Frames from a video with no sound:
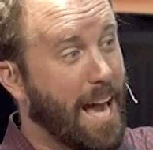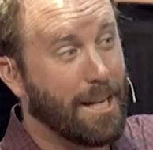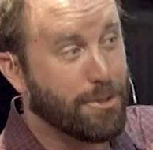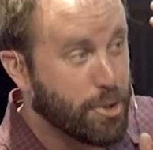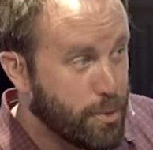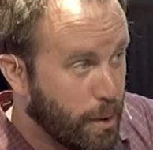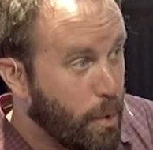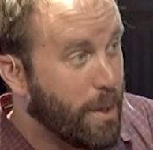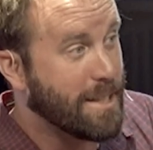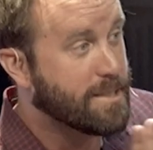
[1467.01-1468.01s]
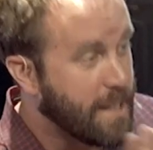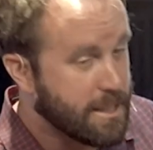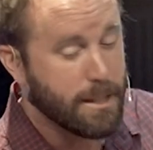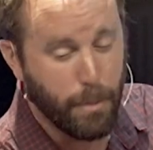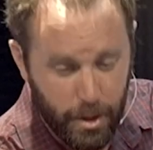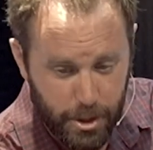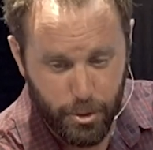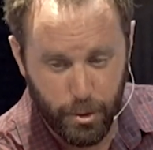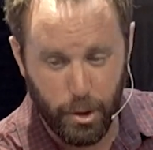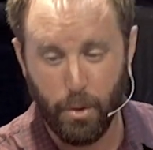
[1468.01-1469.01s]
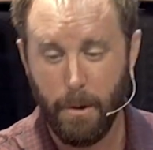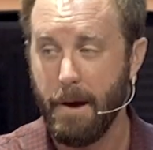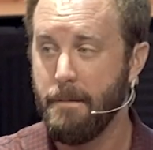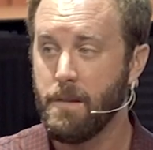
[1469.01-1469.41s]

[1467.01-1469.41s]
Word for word: and it's true, and its testimony is true,